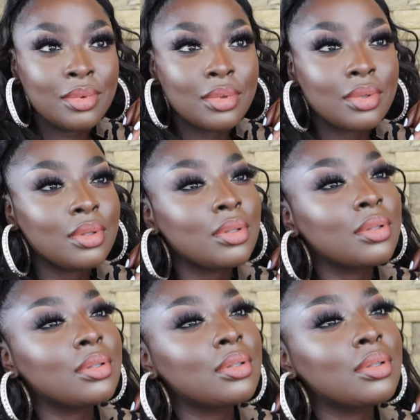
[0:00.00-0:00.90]

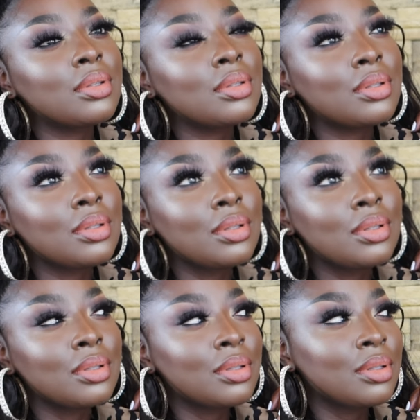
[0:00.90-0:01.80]

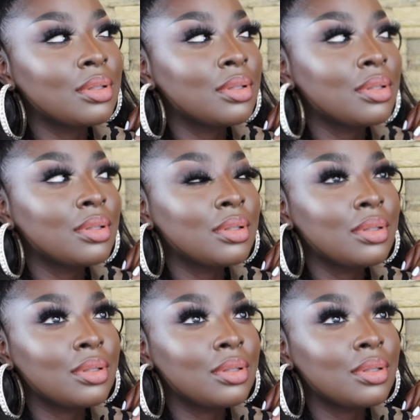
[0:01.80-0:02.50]
Nobody speaks.